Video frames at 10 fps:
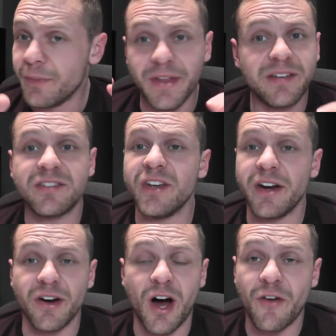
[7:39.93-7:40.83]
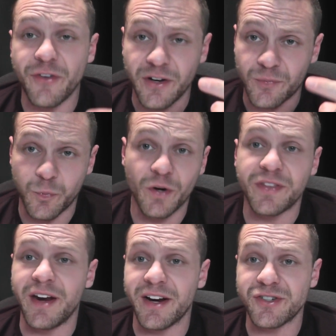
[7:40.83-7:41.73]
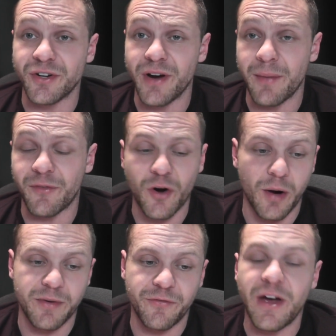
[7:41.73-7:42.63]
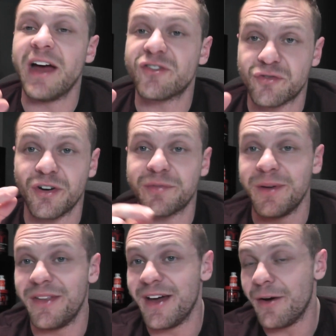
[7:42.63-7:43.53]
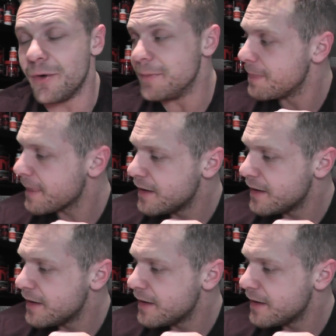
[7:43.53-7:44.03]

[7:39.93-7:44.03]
but they set it off and it's worth that extra gram of carbon fat. Trust me on that one.